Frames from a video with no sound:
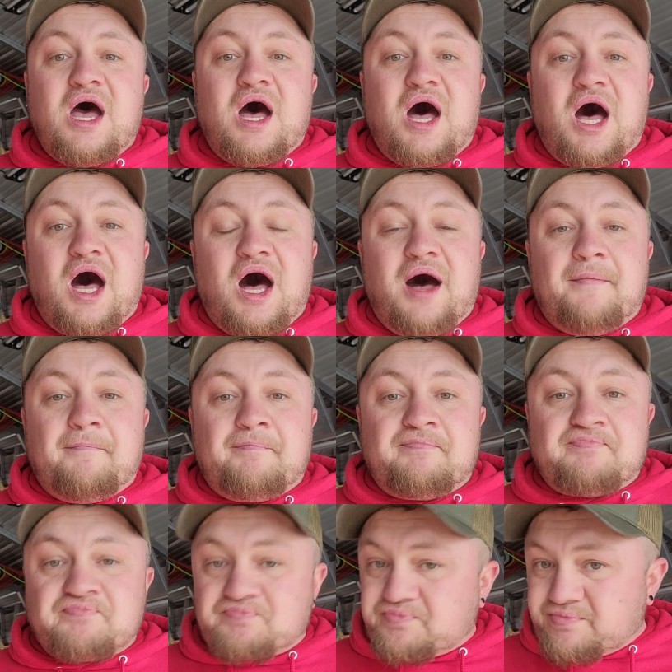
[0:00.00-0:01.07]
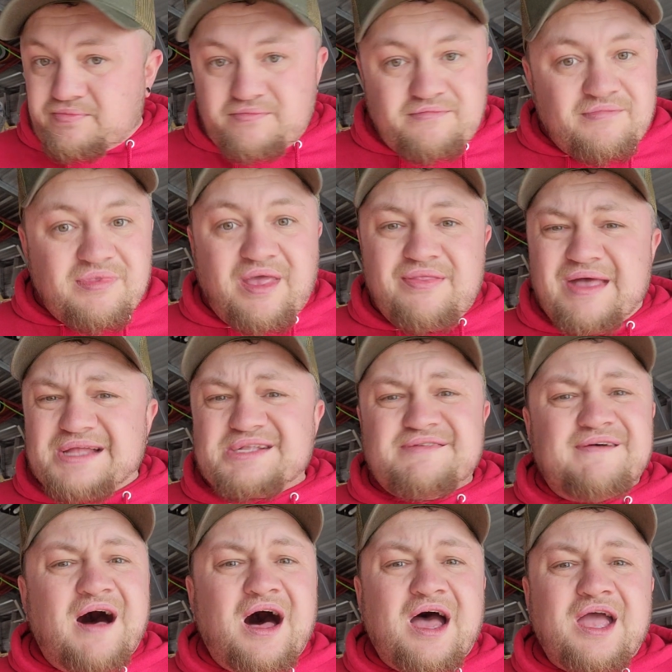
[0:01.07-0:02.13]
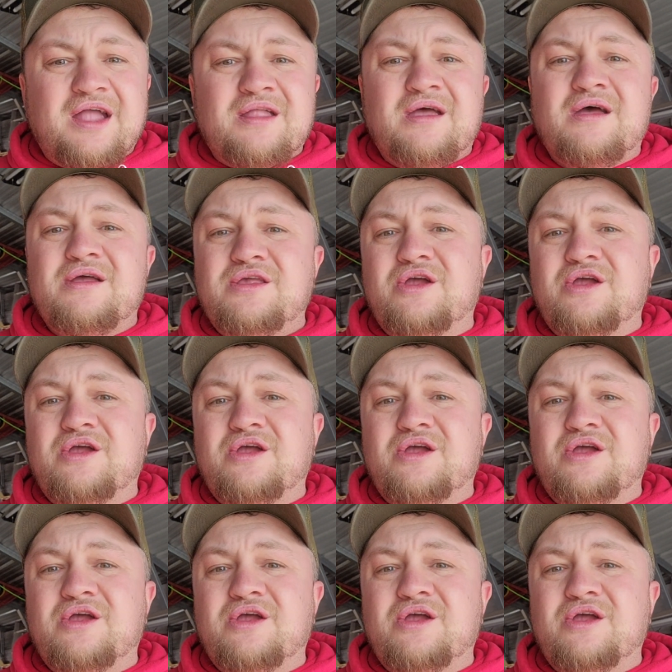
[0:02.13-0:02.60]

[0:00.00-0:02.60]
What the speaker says: That's fine.